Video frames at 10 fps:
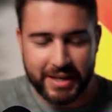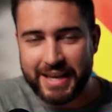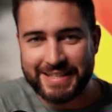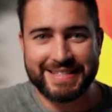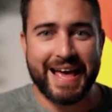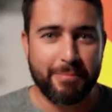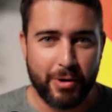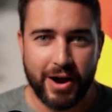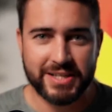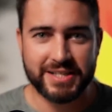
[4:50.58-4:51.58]
it's that
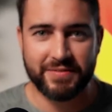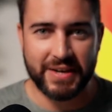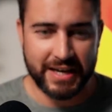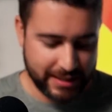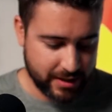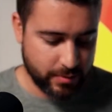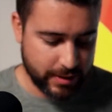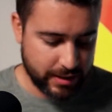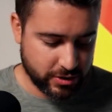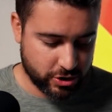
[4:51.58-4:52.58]
process of getting there that
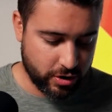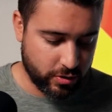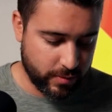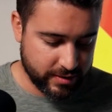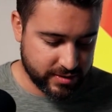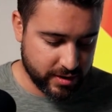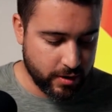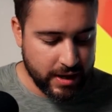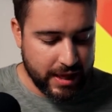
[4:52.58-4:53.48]
we struggle with. So